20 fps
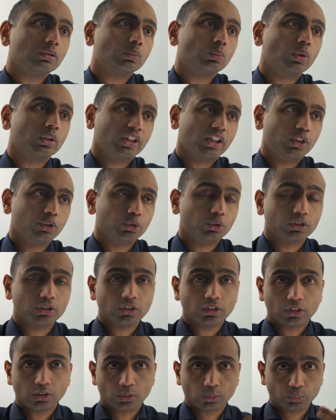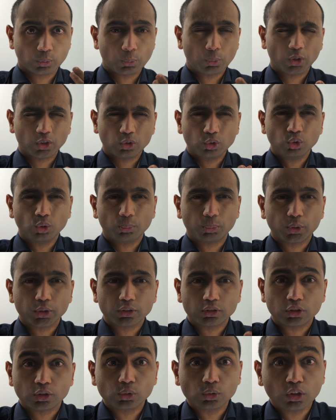100. We want
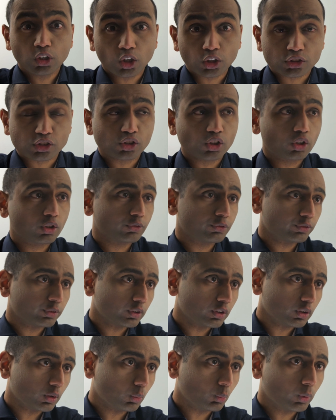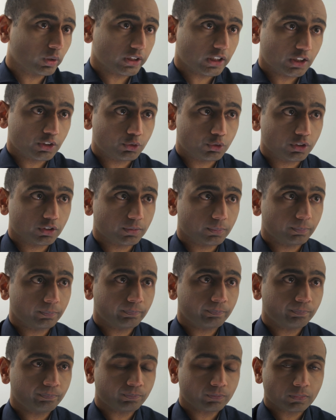0.2 lots of 100.
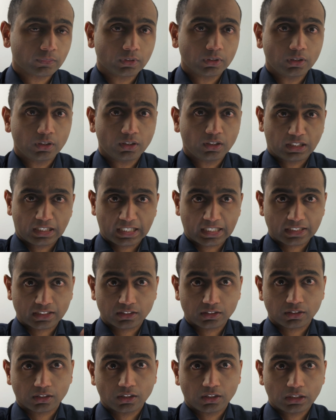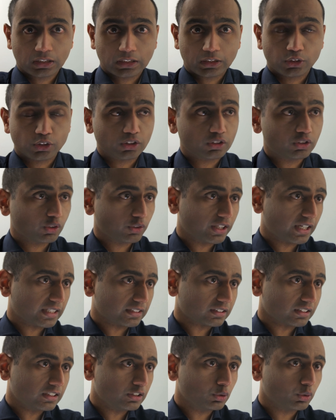And you could do
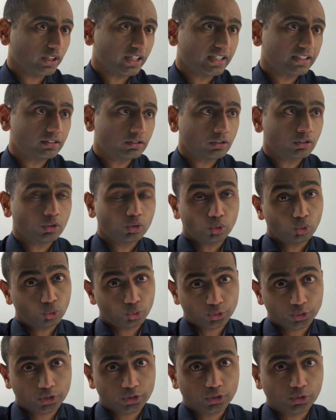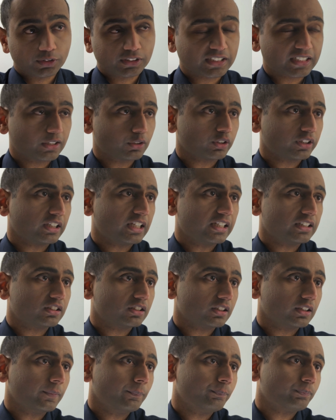that in your head, or you could use a
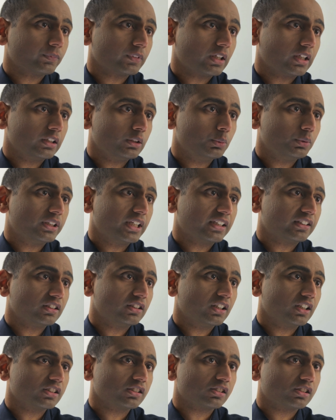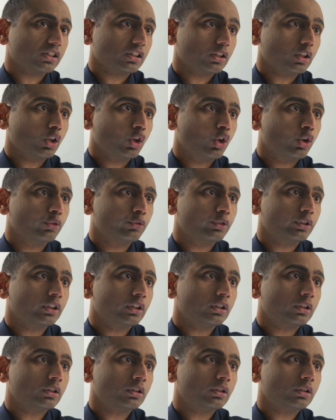calculator, and you would get an answer of
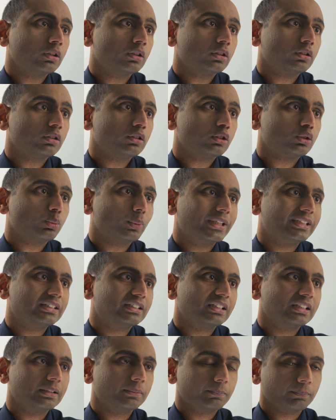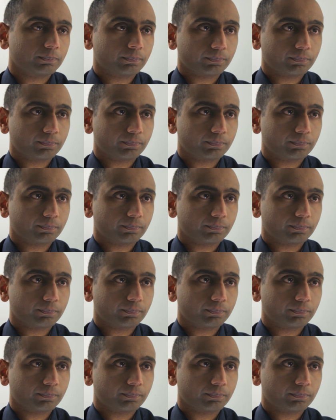20.